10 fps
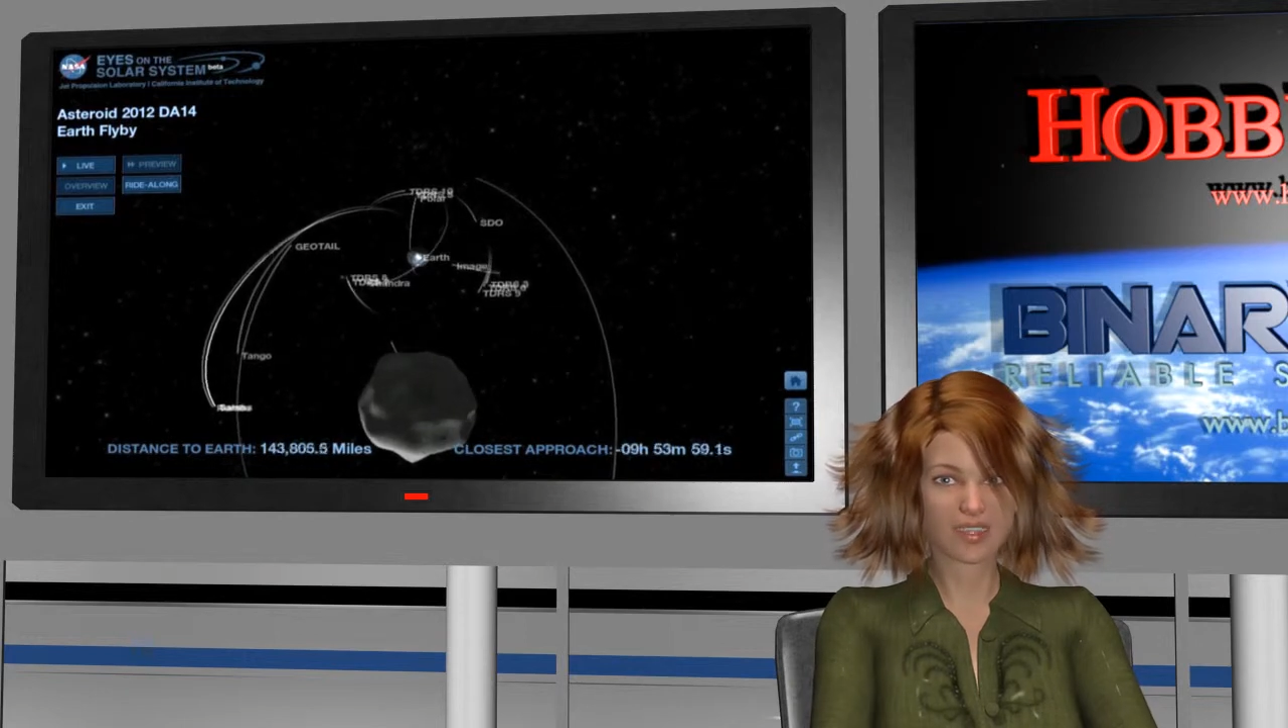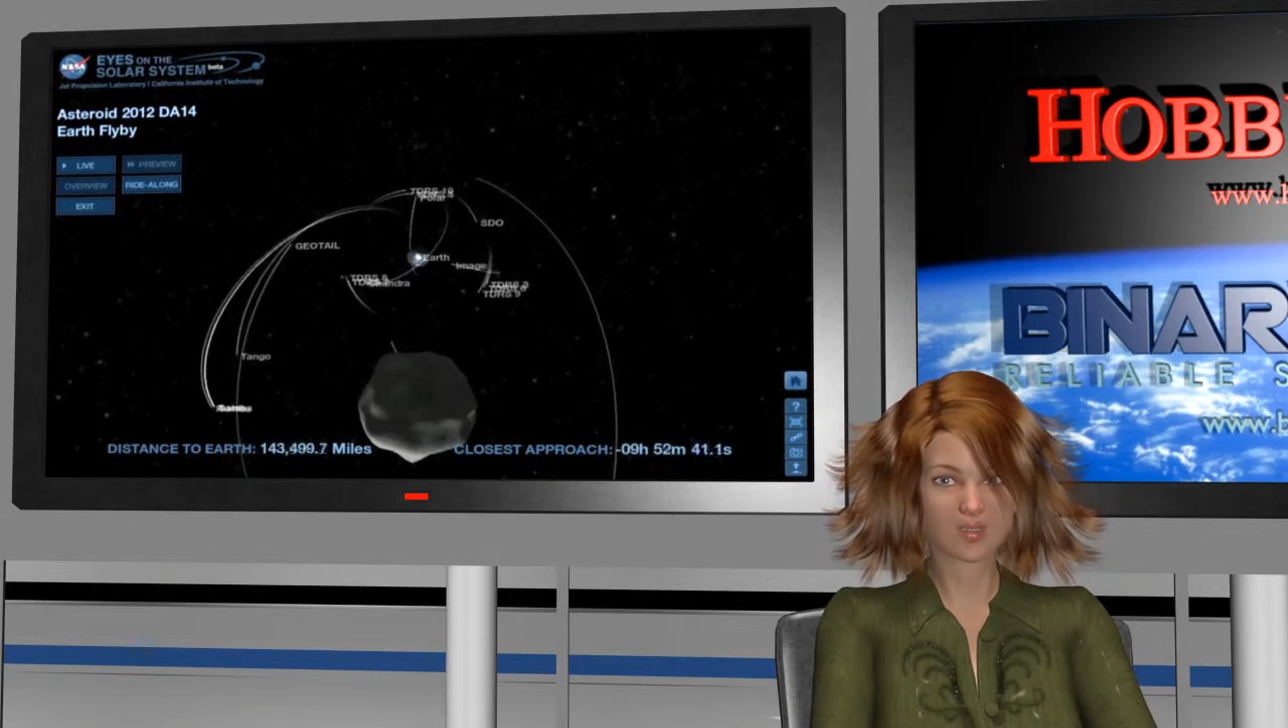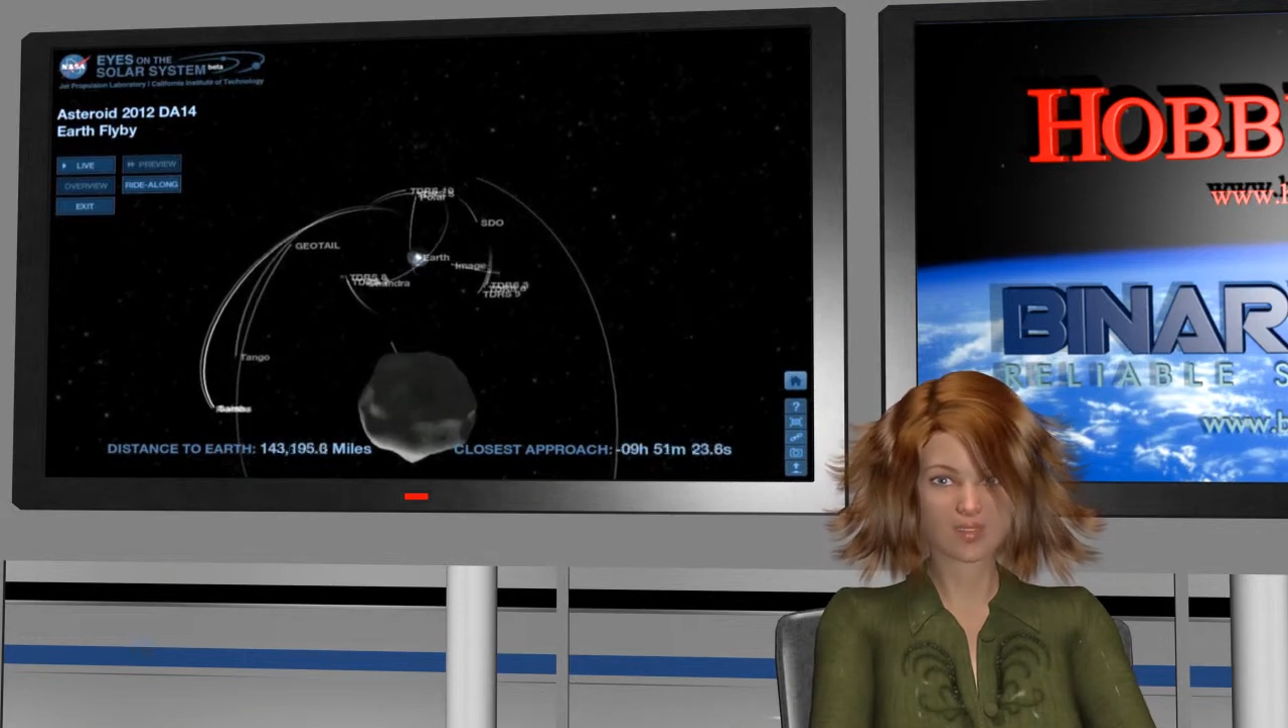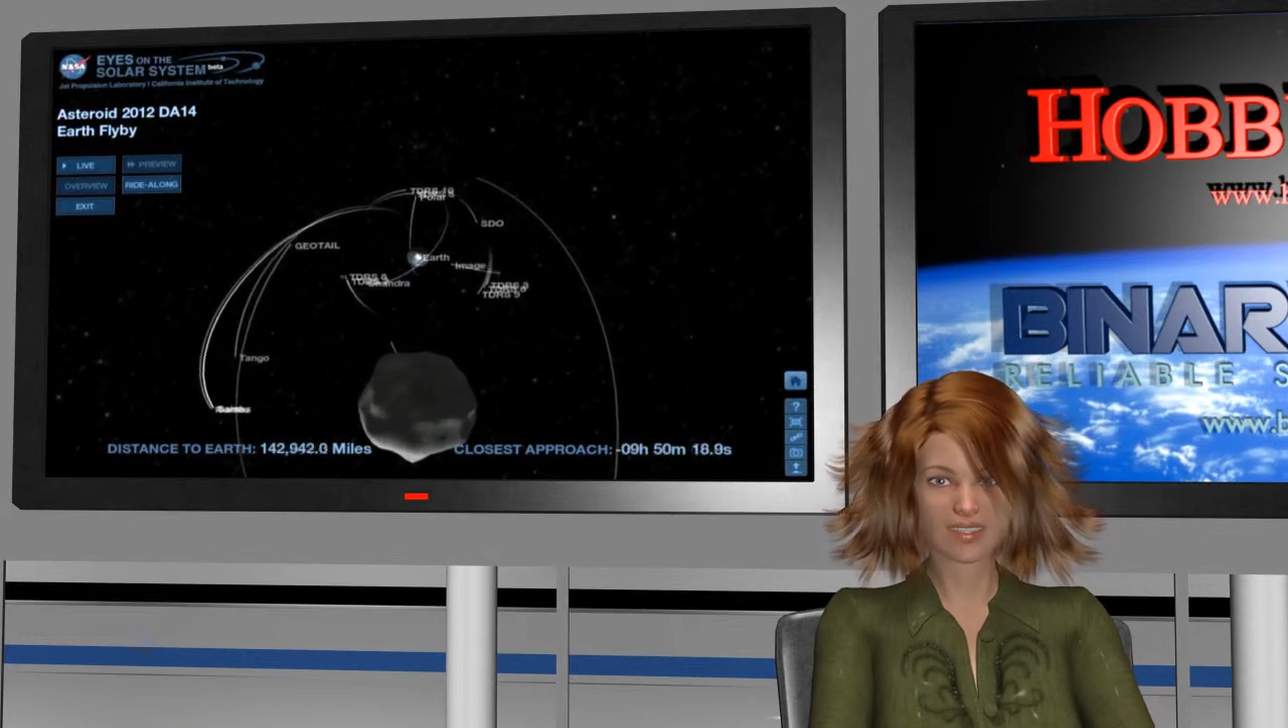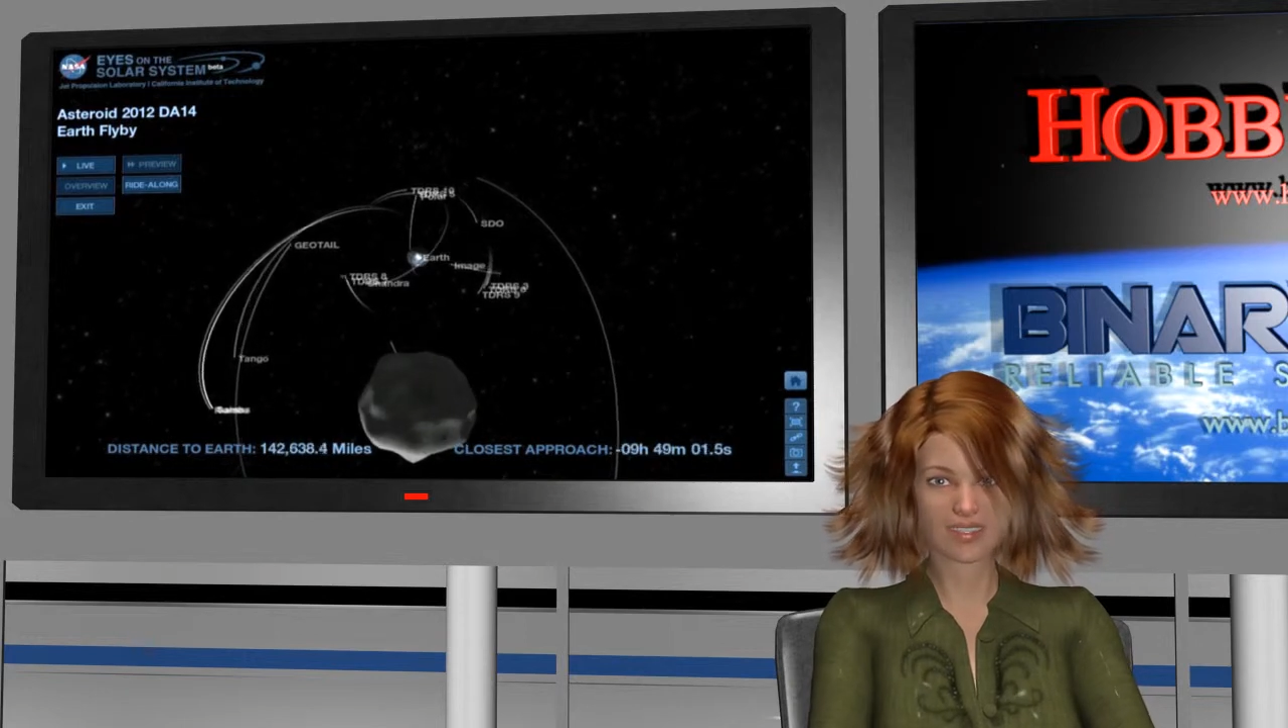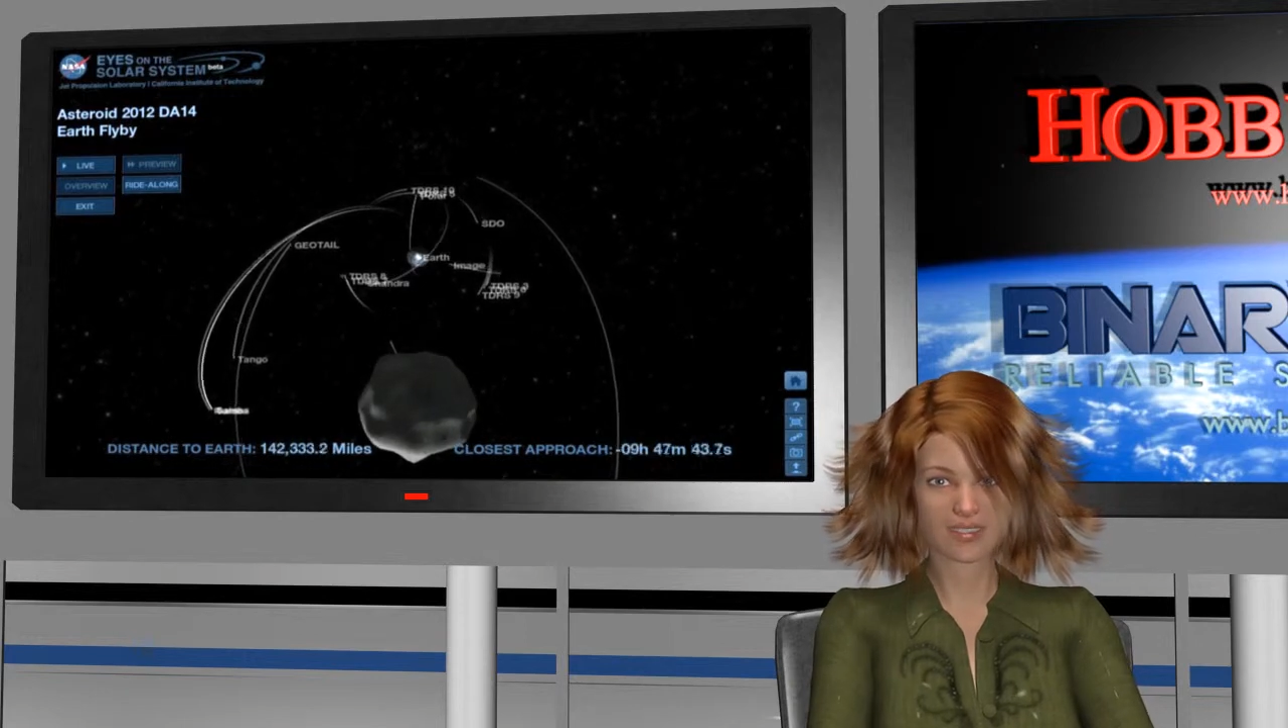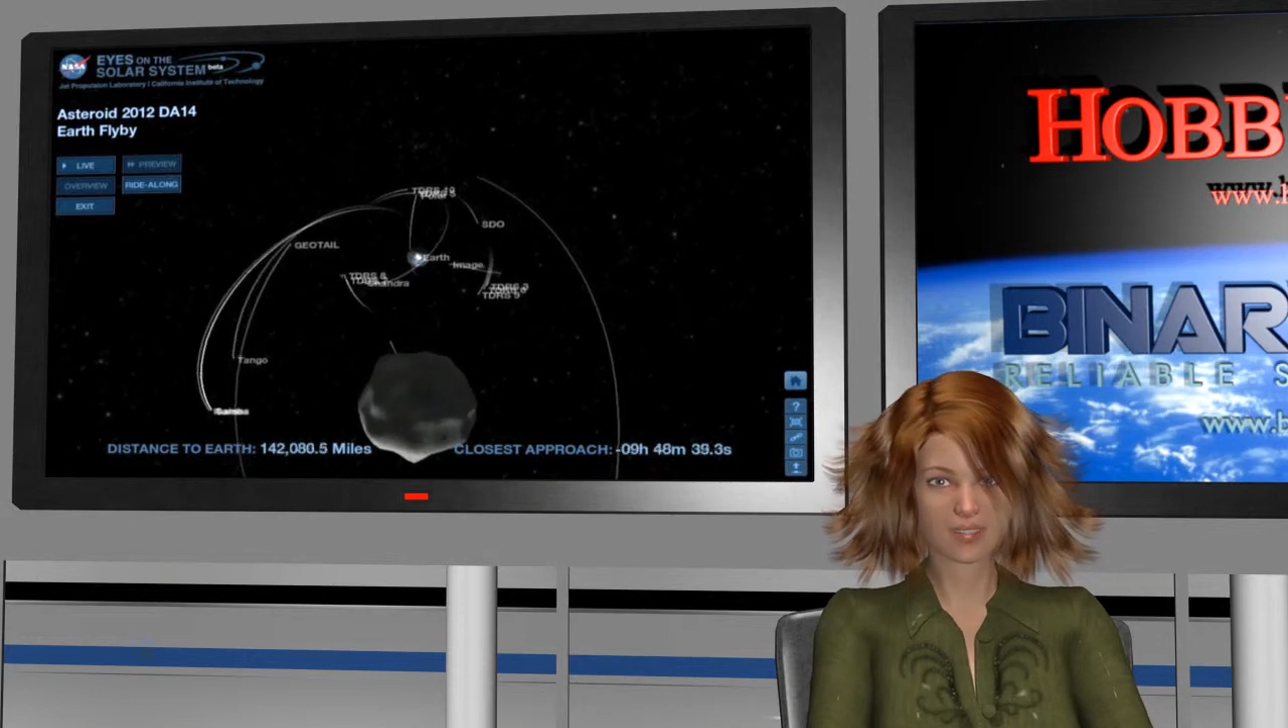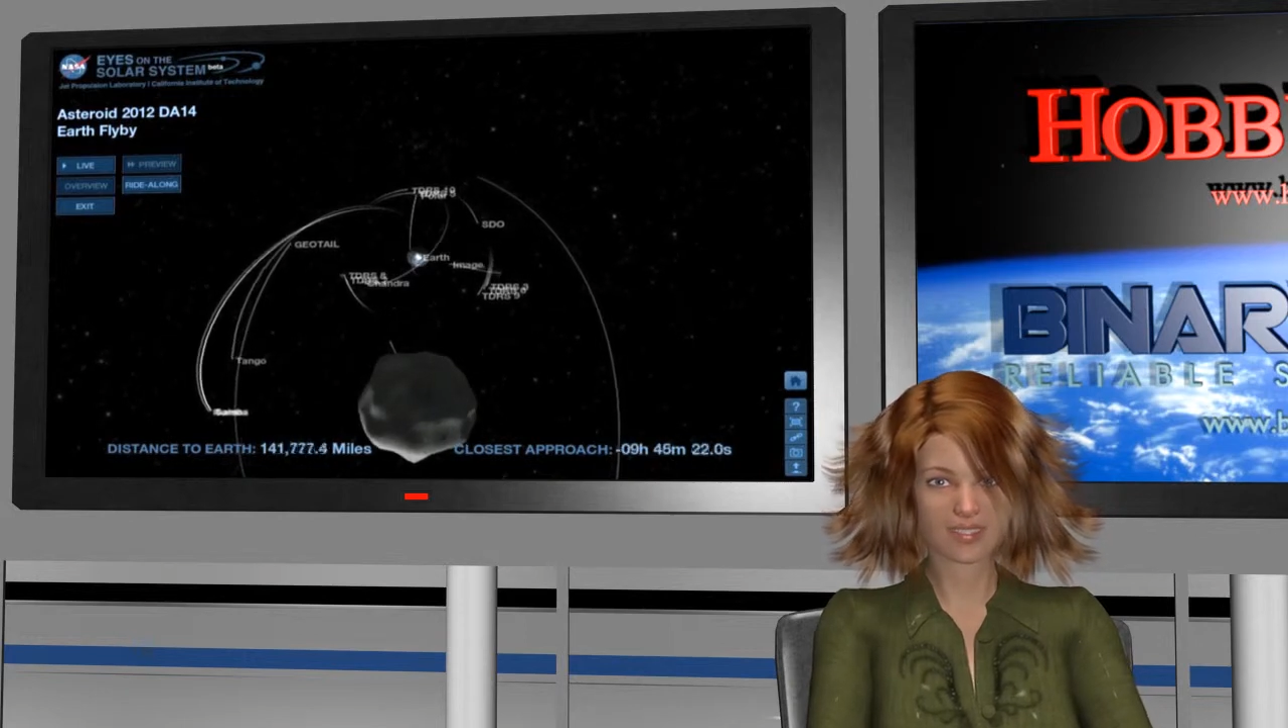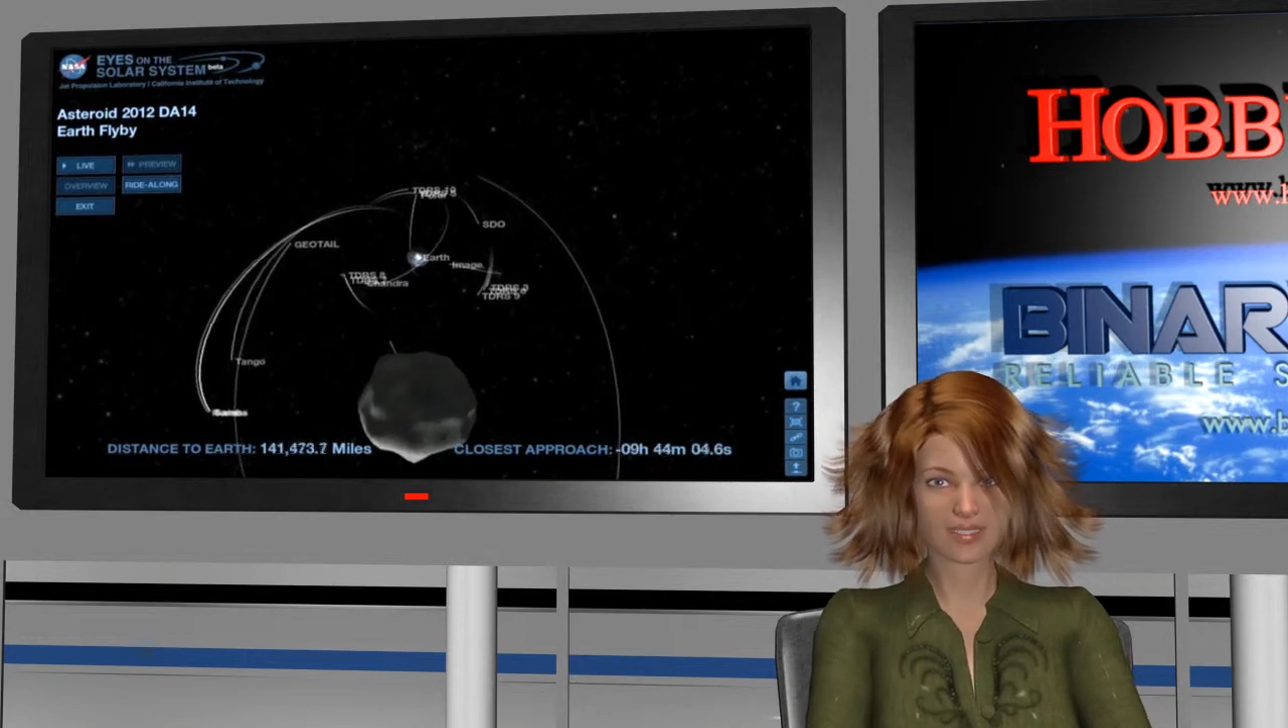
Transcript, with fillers: our way in this